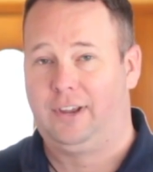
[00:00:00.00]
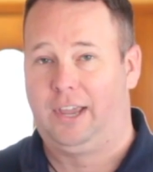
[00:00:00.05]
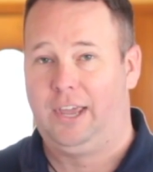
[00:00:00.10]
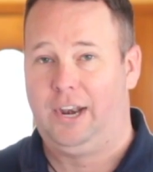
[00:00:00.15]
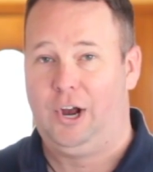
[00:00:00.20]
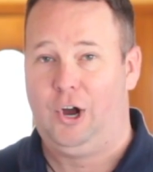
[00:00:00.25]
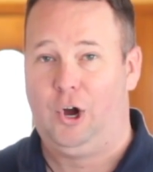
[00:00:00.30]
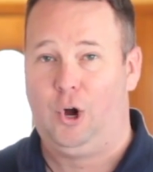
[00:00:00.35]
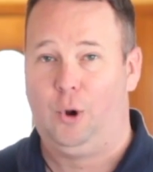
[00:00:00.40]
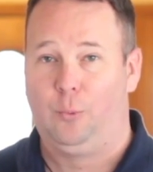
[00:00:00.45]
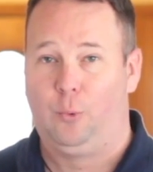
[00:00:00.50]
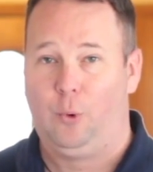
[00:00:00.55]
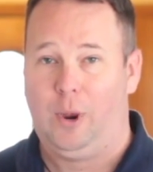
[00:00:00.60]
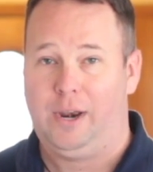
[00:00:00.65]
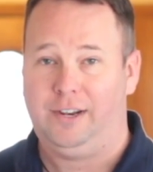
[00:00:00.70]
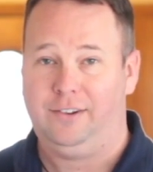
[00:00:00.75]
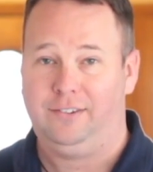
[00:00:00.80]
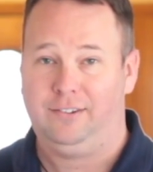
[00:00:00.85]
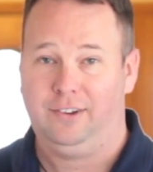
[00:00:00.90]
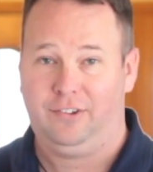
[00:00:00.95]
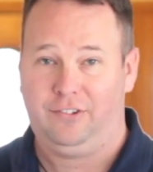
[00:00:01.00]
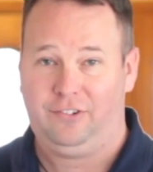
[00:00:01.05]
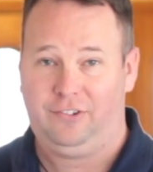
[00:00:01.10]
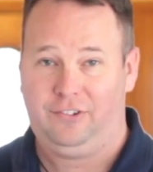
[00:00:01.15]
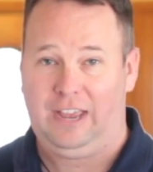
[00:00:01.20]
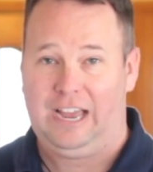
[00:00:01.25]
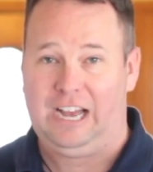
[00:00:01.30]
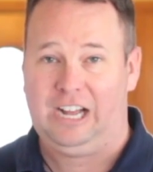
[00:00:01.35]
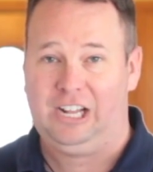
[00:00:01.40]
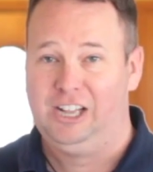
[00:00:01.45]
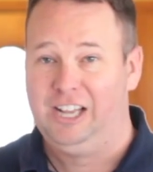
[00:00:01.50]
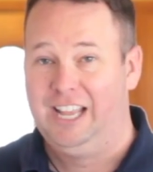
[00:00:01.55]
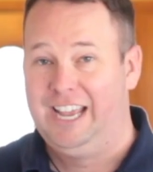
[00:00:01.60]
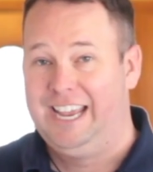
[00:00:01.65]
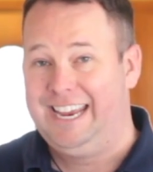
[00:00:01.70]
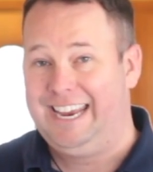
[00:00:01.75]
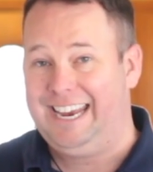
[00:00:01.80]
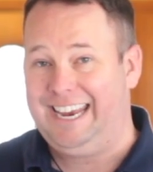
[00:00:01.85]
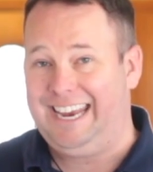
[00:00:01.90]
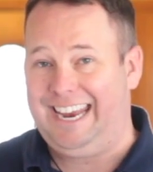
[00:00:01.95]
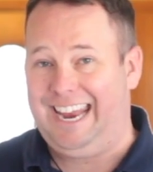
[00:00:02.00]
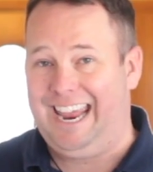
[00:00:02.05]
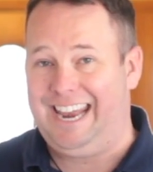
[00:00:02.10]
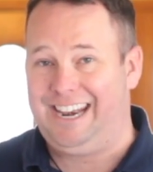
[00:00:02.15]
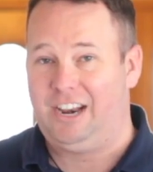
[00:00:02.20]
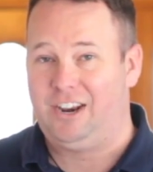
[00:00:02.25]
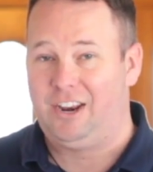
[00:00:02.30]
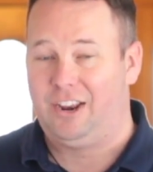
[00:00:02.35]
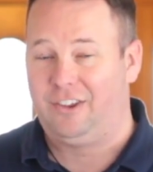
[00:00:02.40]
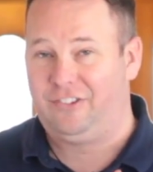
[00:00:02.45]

to get a home ready to sell in an